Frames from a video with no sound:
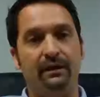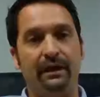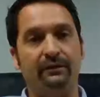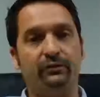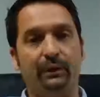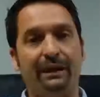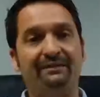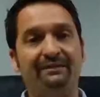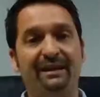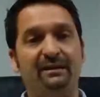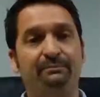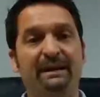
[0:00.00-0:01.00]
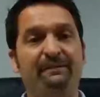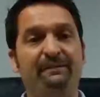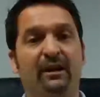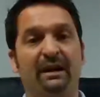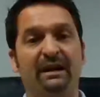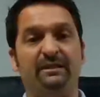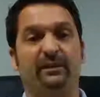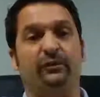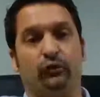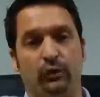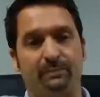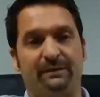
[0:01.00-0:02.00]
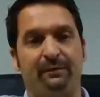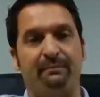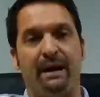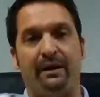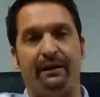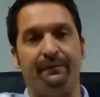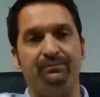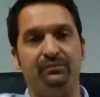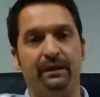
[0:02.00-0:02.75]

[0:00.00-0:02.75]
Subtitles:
And so what I'd say is be very descriptive about it.